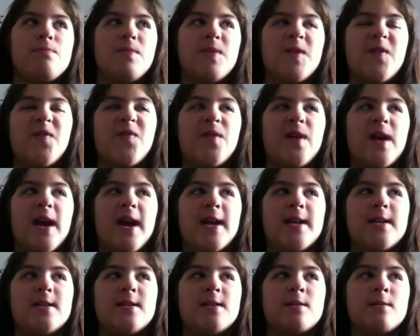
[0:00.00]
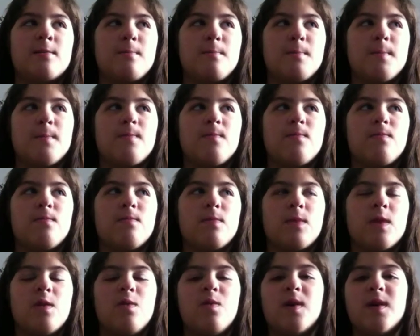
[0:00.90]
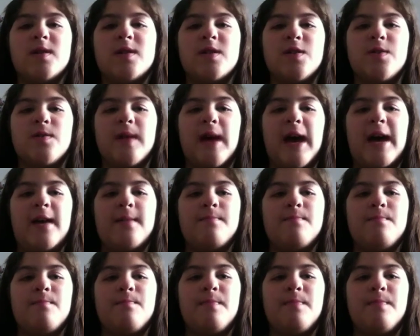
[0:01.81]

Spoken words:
the friend will do that,